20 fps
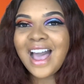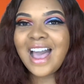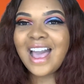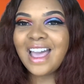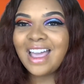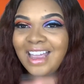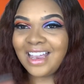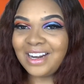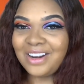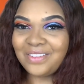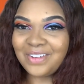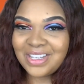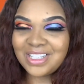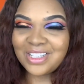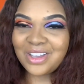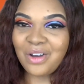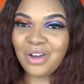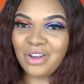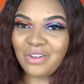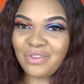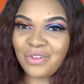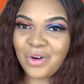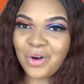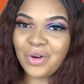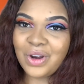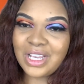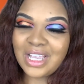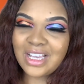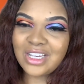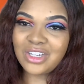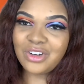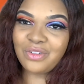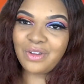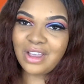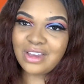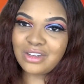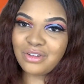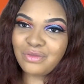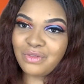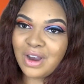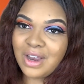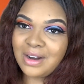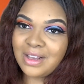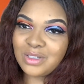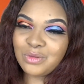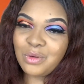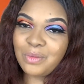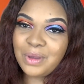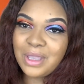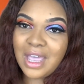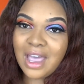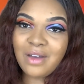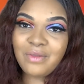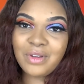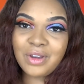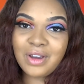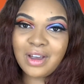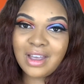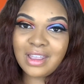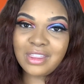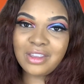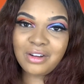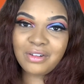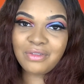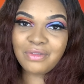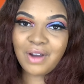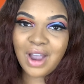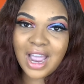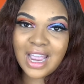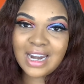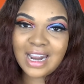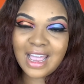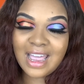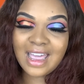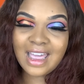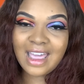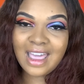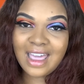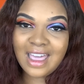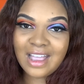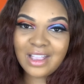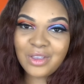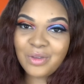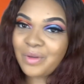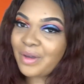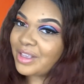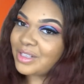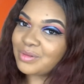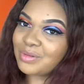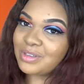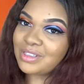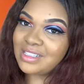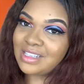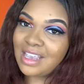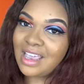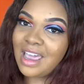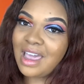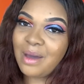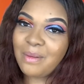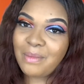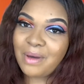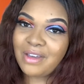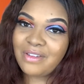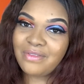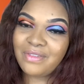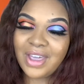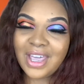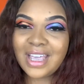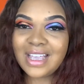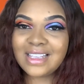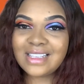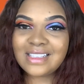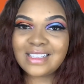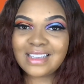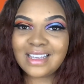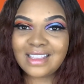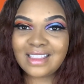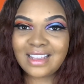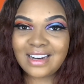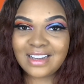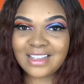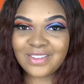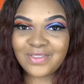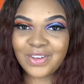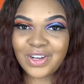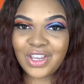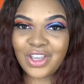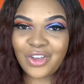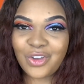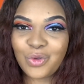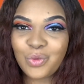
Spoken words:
anyways, going forward, yes, your Fashion Fridays will be every other Friday, and you guys will see my face in the next video.